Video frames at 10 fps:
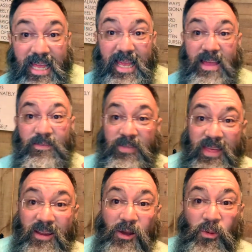If
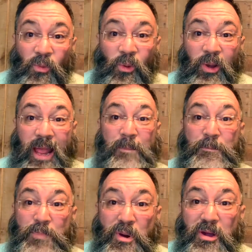there were a
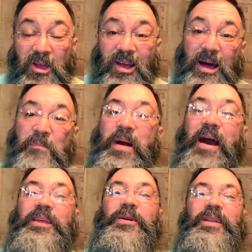book
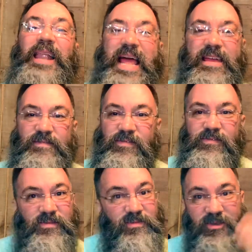about your life,
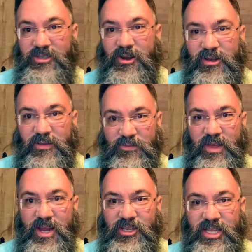start to
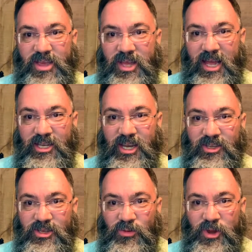finish, that you got a
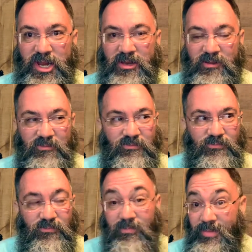chance to read,
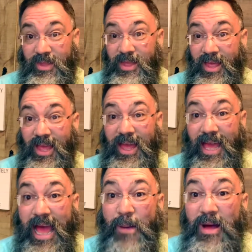
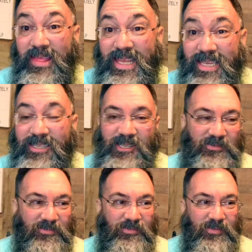how about this?
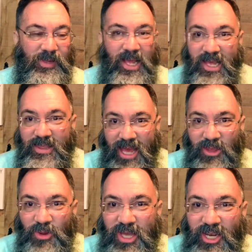
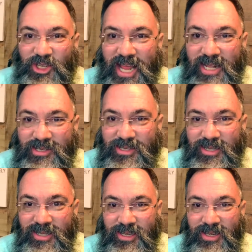That you get a chance
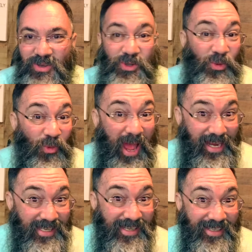to
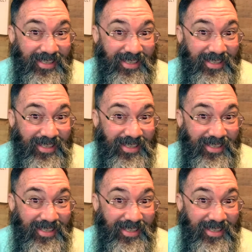write.